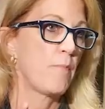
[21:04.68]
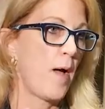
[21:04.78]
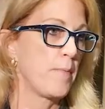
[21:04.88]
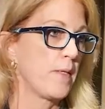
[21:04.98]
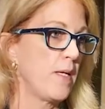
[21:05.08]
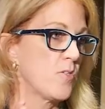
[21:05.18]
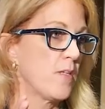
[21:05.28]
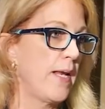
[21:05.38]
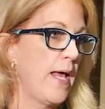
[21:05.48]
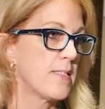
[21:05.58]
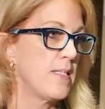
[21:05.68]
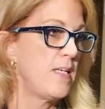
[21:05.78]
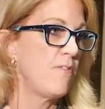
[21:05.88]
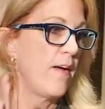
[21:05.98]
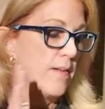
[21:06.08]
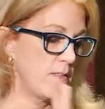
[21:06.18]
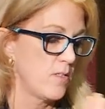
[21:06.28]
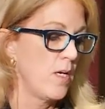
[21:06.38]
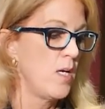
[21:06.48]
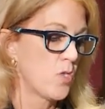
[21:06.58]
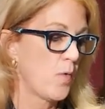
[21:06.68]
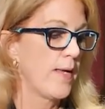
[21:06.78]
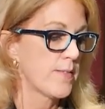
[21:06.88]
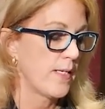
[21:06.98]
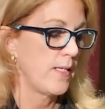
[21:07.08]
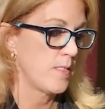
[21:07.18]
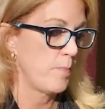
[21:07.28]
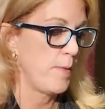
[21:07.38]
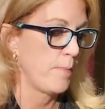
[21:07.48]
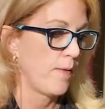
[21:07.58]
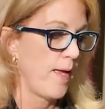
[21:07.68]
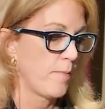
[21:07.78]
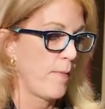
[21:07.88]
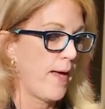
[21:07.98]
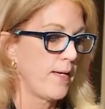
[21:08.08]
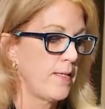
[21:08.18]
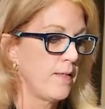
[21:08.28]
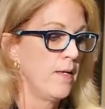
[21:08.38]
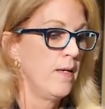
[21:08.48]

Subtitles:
population that has a defect and translate it to people like Maggie.